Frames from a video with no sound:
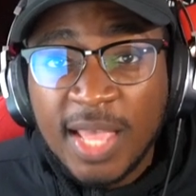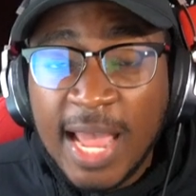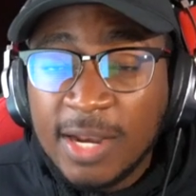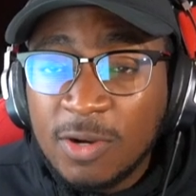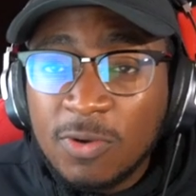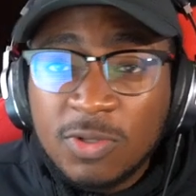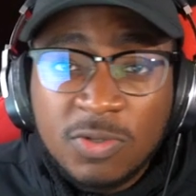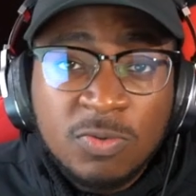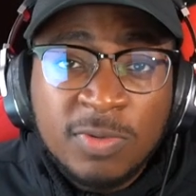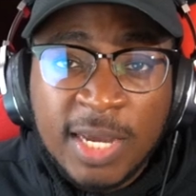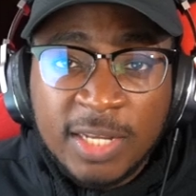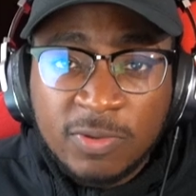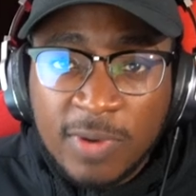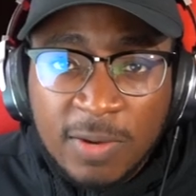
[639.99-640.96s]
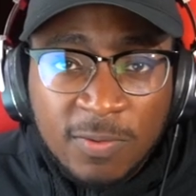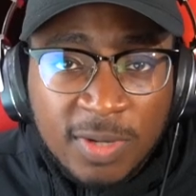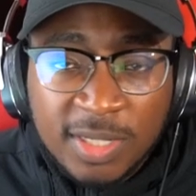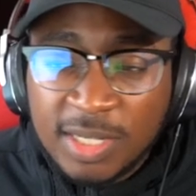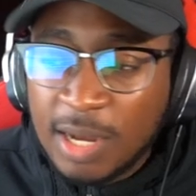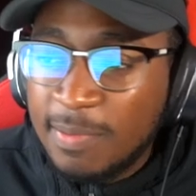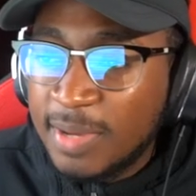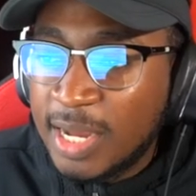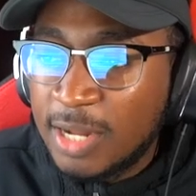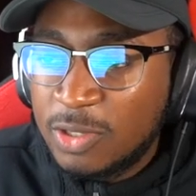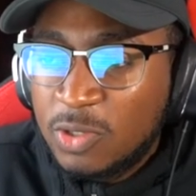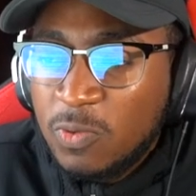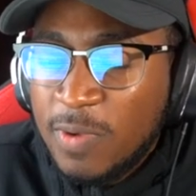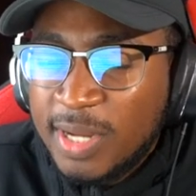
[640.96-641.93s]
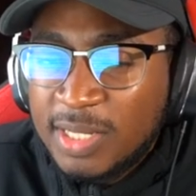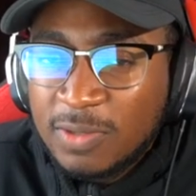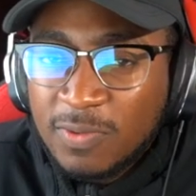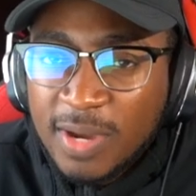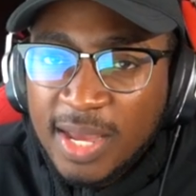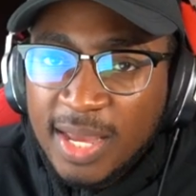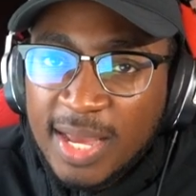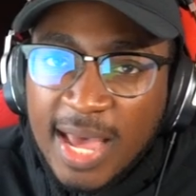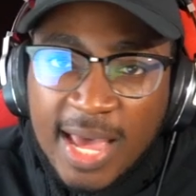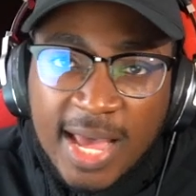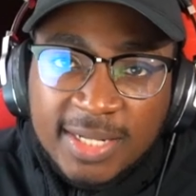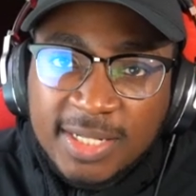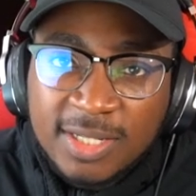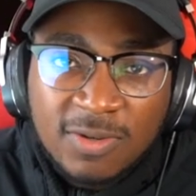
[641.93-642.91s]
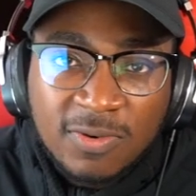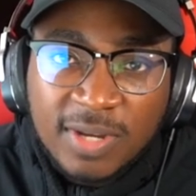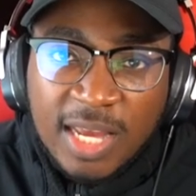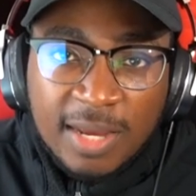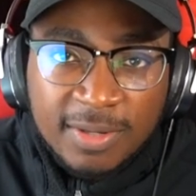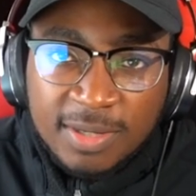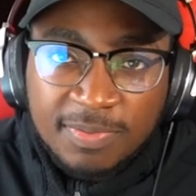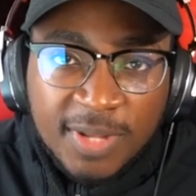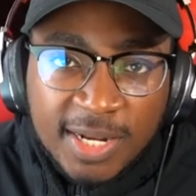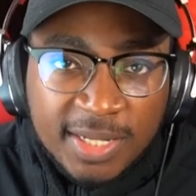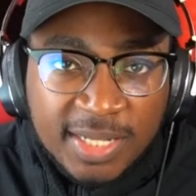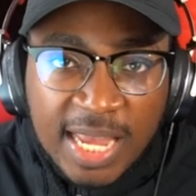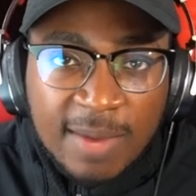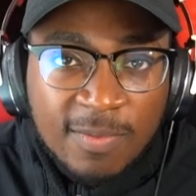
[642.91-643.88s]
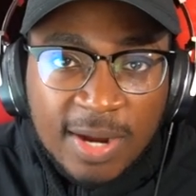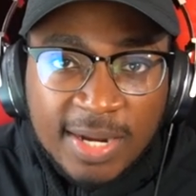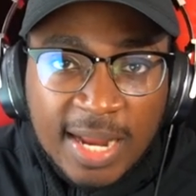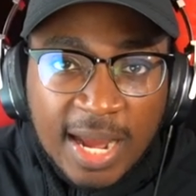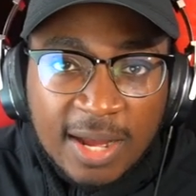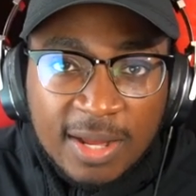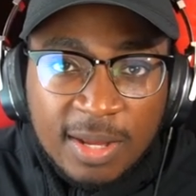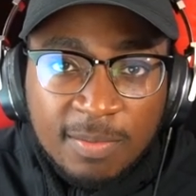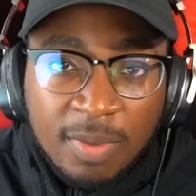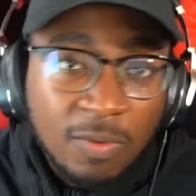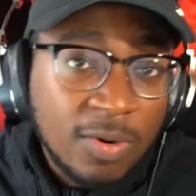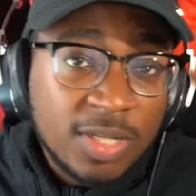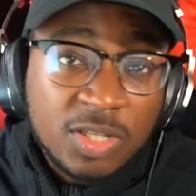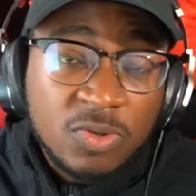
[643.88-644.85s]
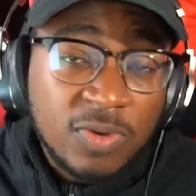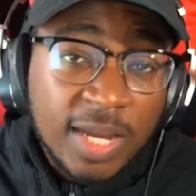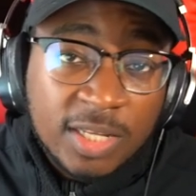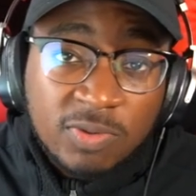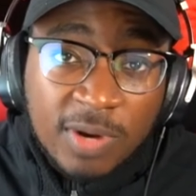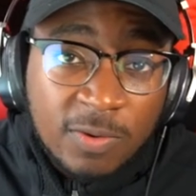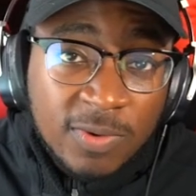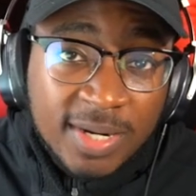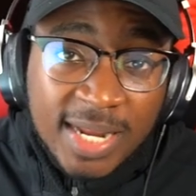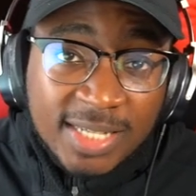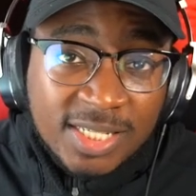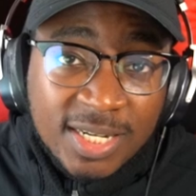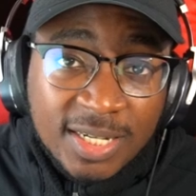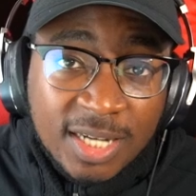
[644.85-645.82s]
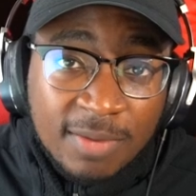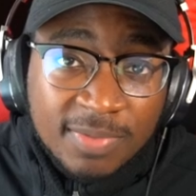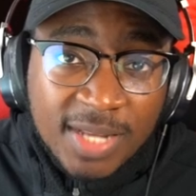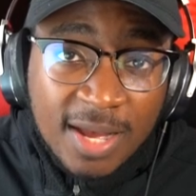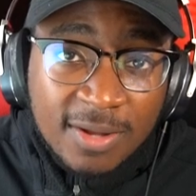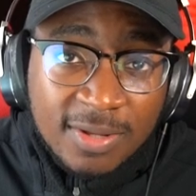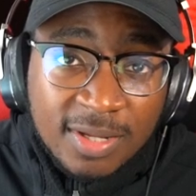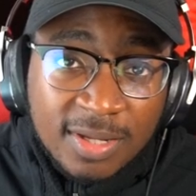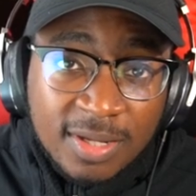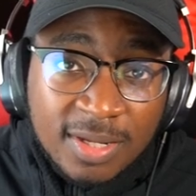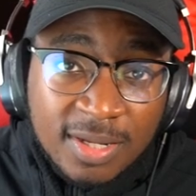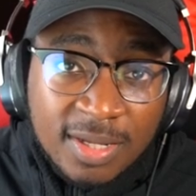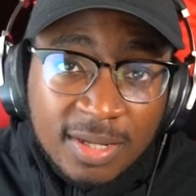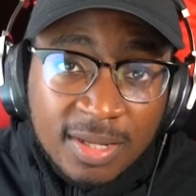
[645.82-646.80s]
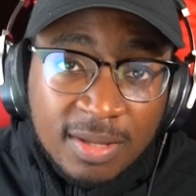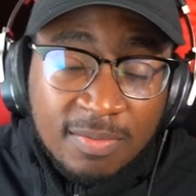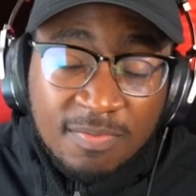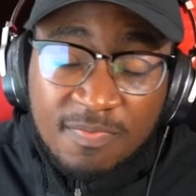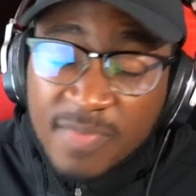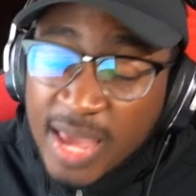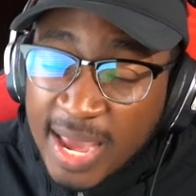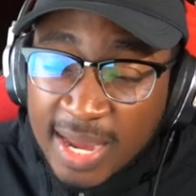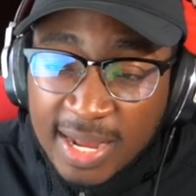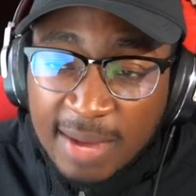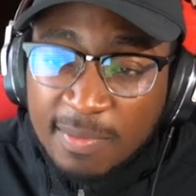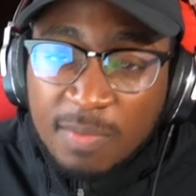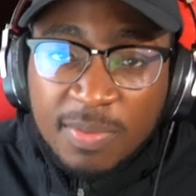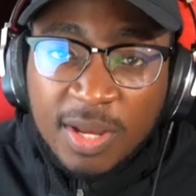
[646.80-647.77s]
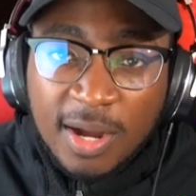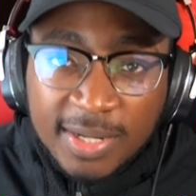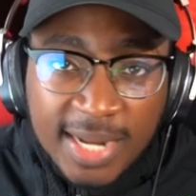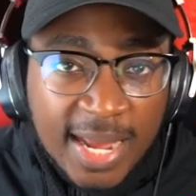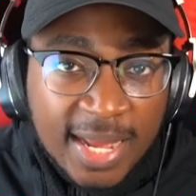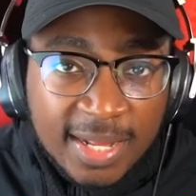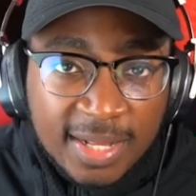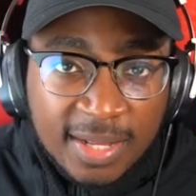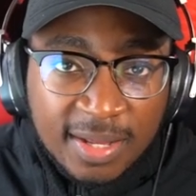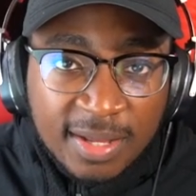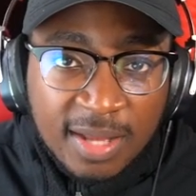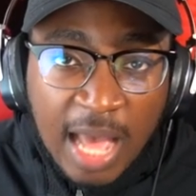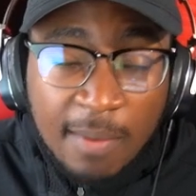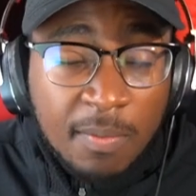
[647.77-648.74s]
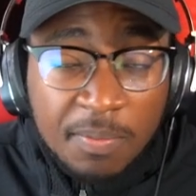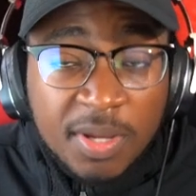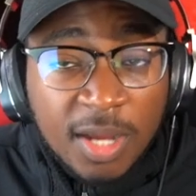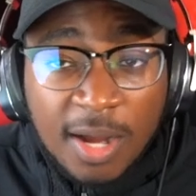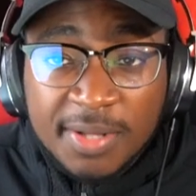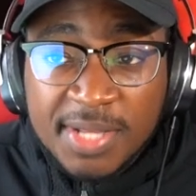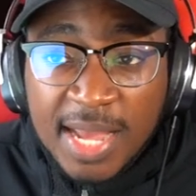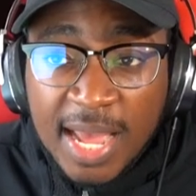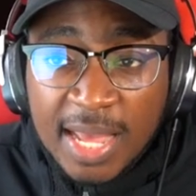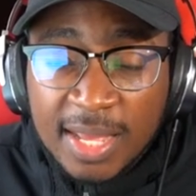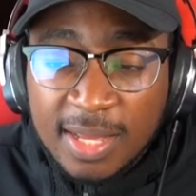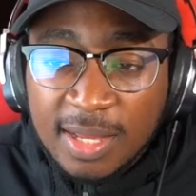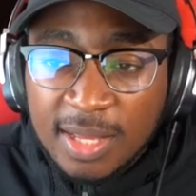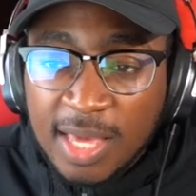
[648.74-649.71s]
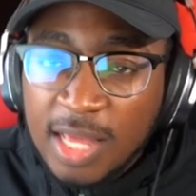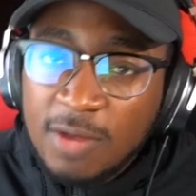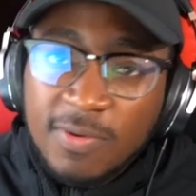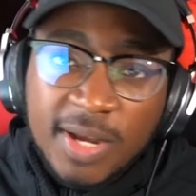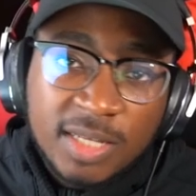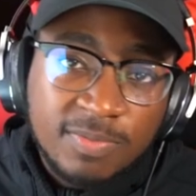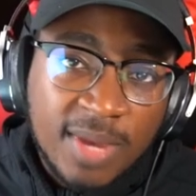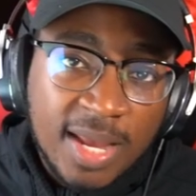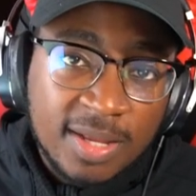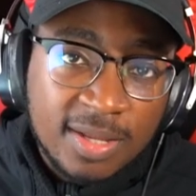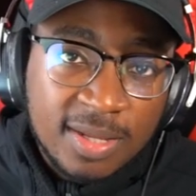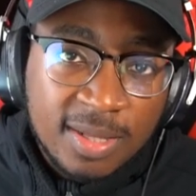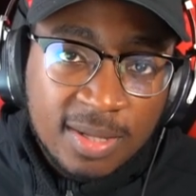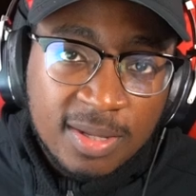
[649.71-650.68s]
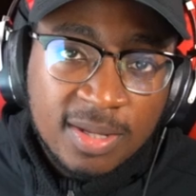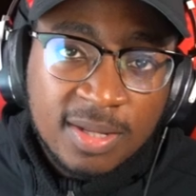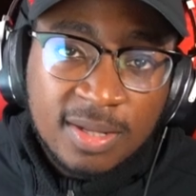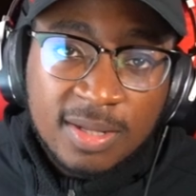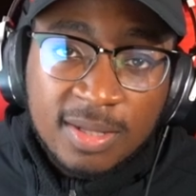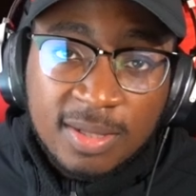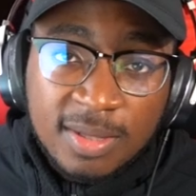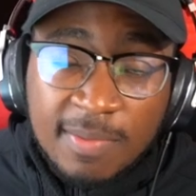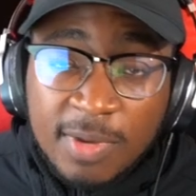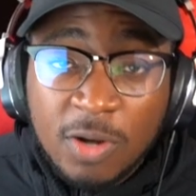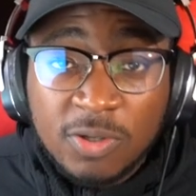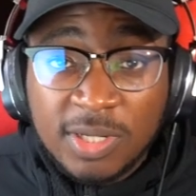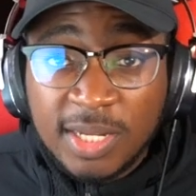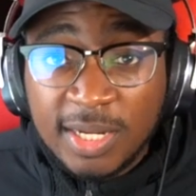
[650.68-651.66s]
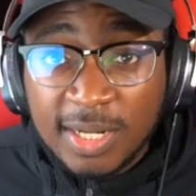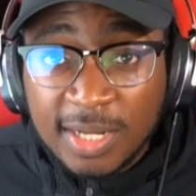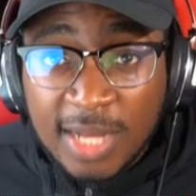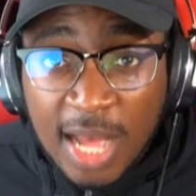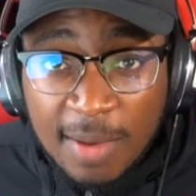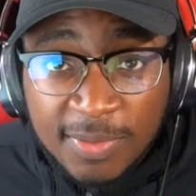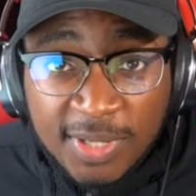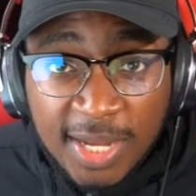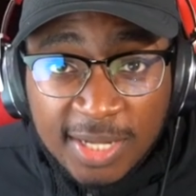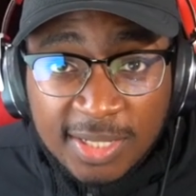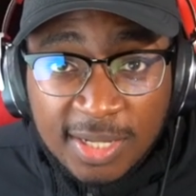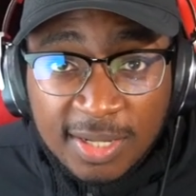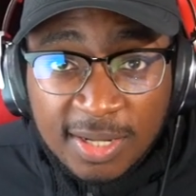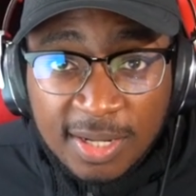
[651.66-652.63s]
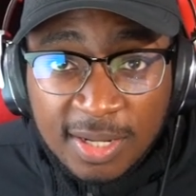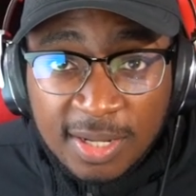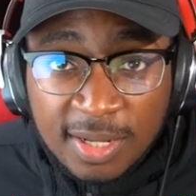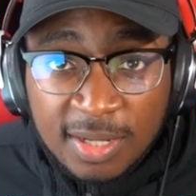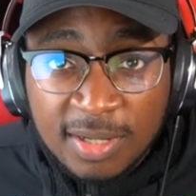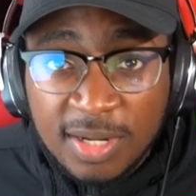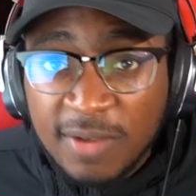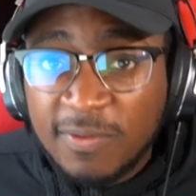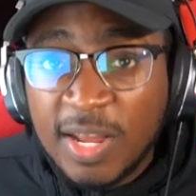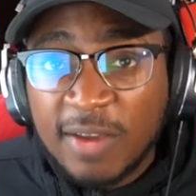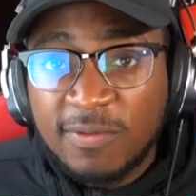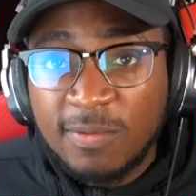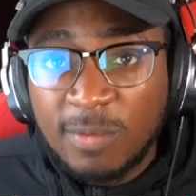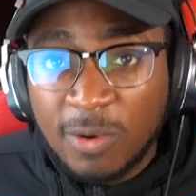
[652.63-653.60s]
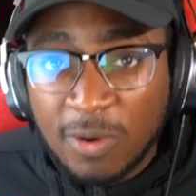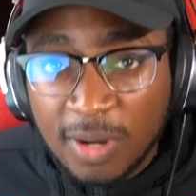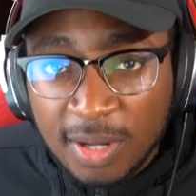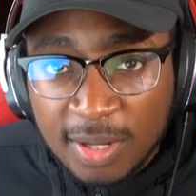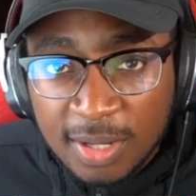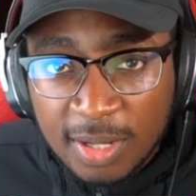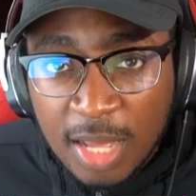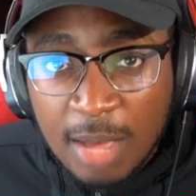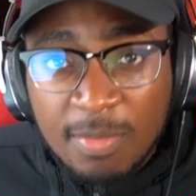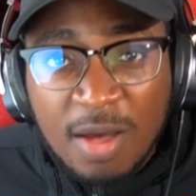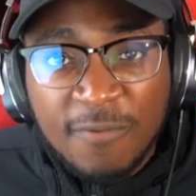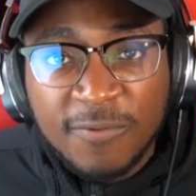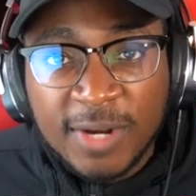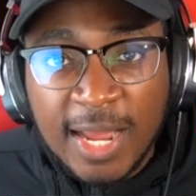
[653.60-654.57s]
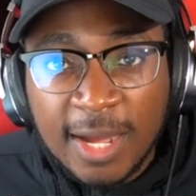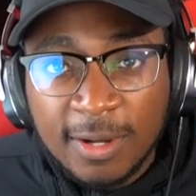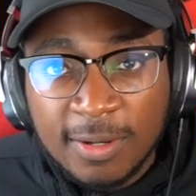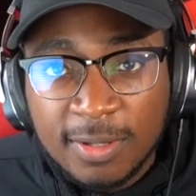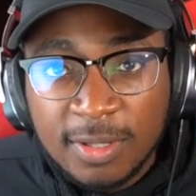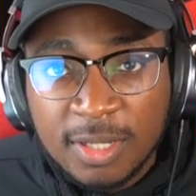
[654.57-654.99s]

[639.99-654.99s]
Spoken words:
I know 2K21 is coming out 2 weeks away. I just don't care to play this game right now. But once 2K21 next gen comes out, man, I'm gonna be on that. Anyways, man, let me know what you think in the comment section. Leave a like for more. I'm out for now.